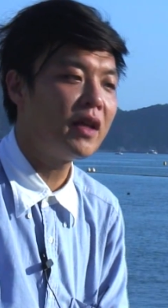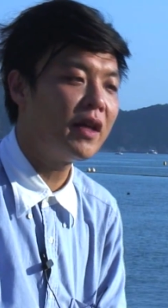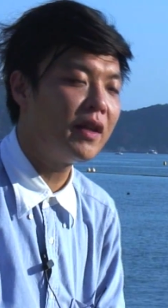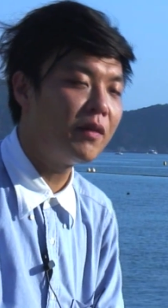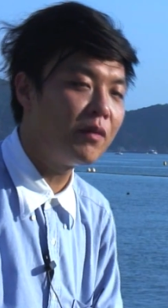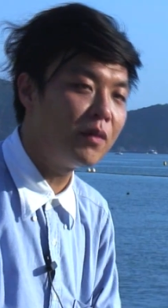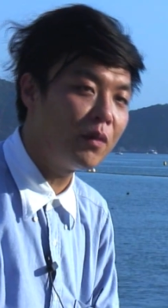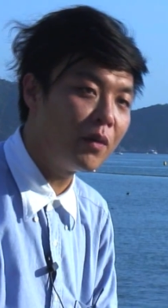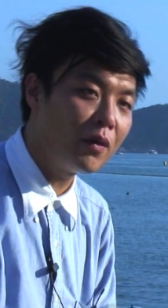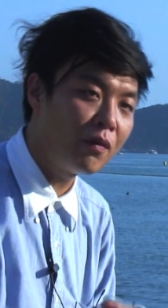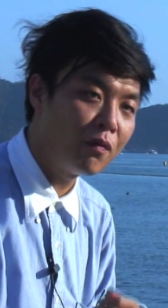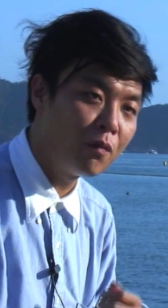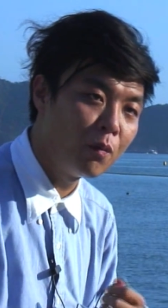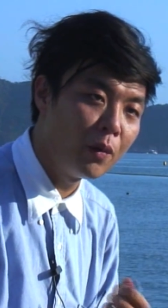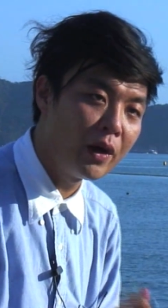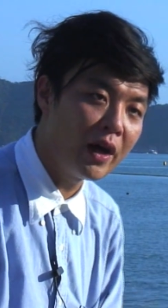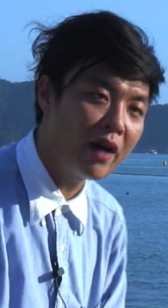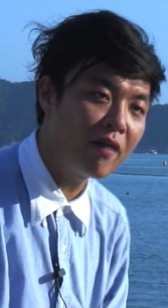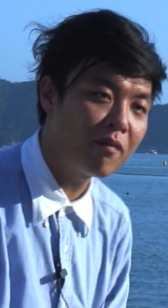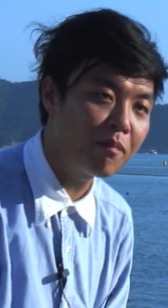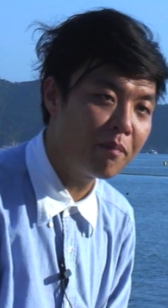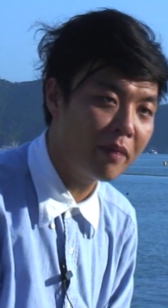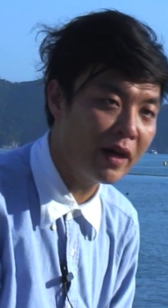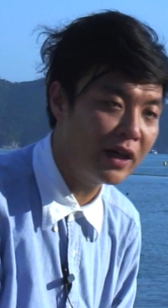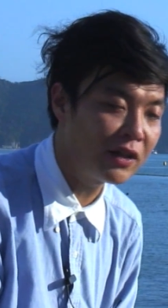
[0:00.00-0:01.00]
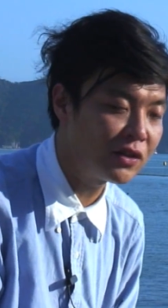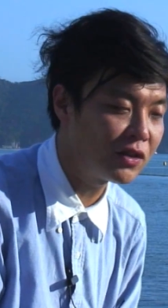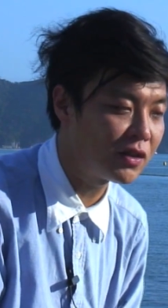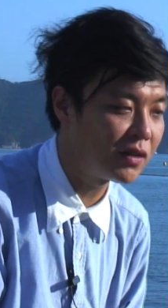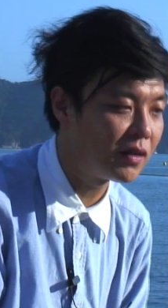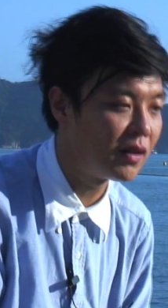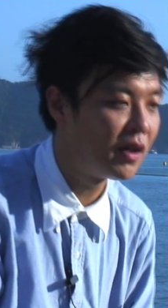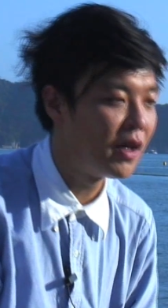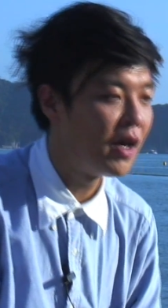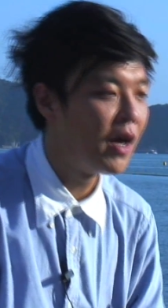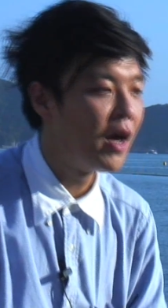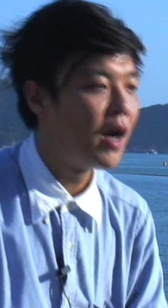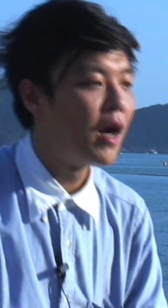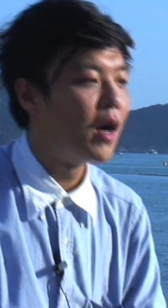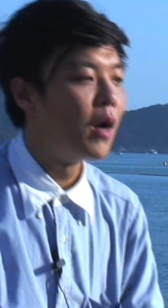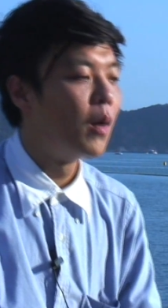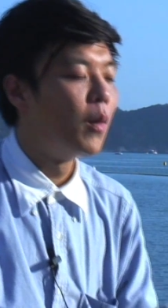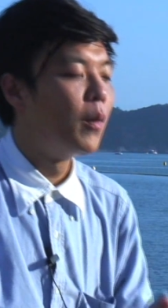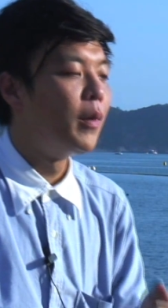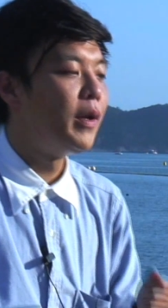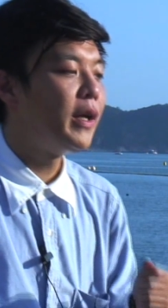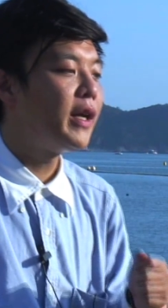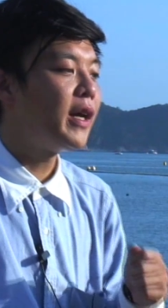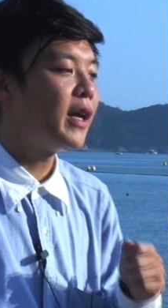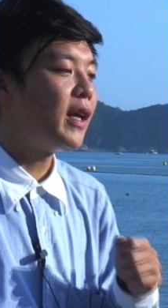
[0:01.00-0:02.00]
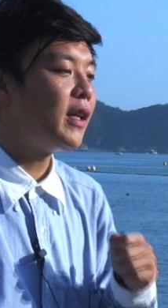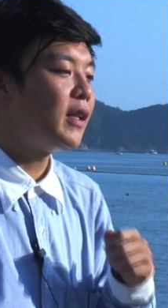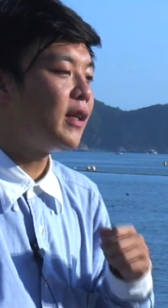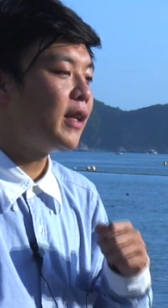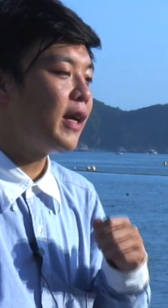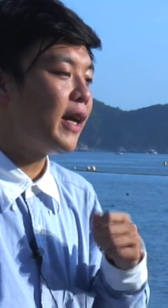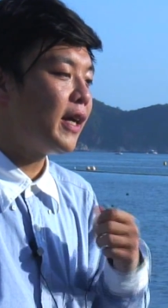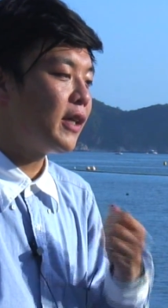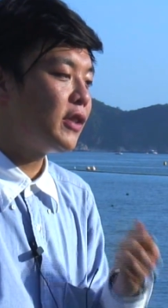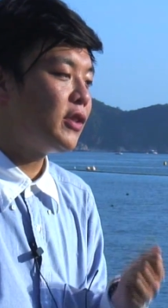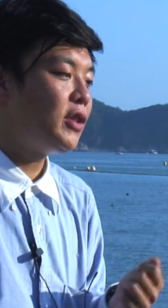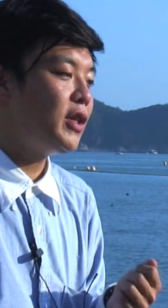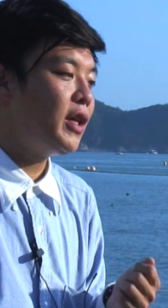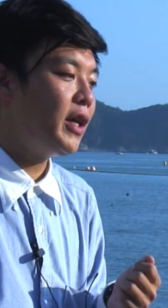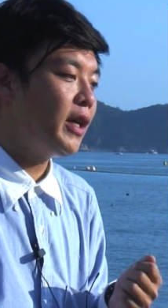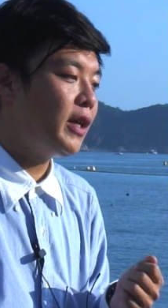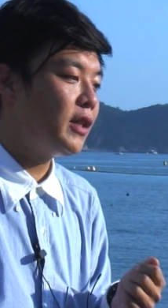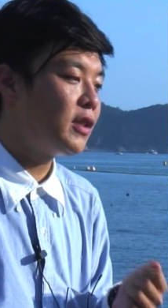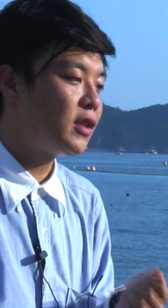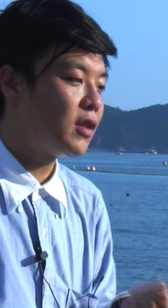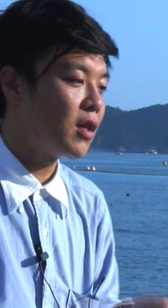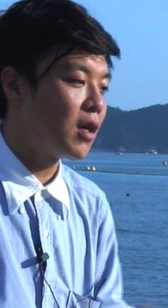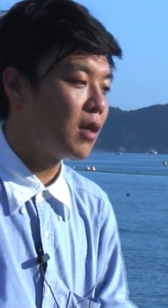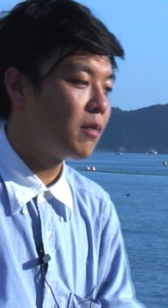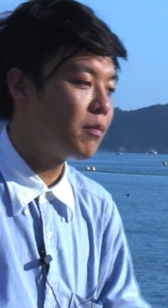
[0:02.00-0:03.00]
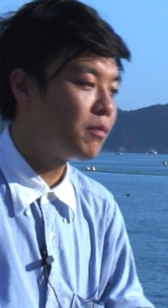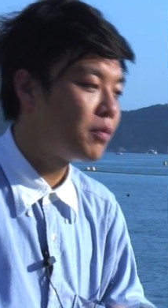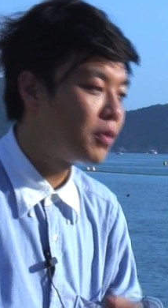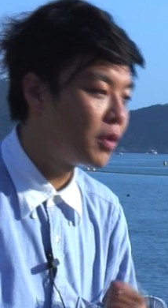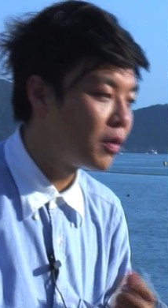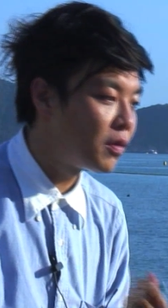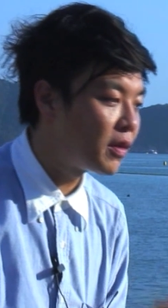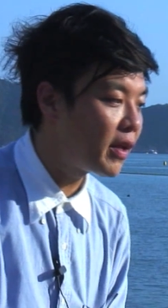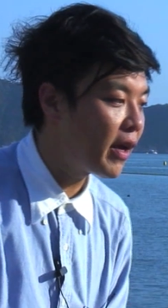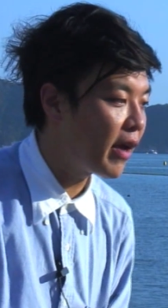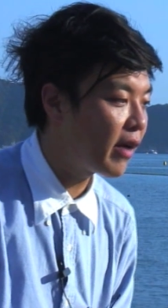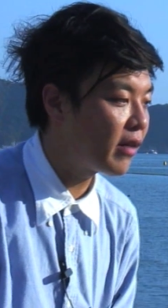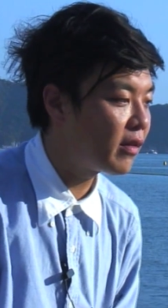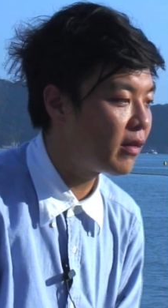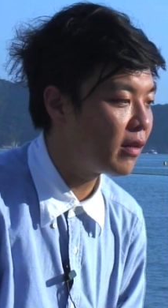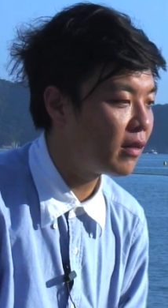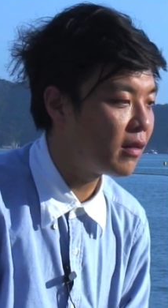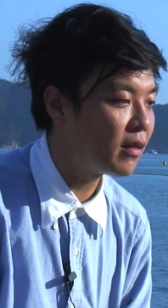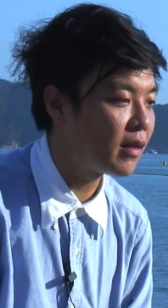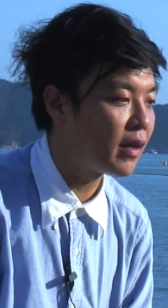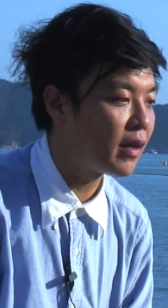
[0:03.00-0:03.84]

And if we have passion, we can actually start protecting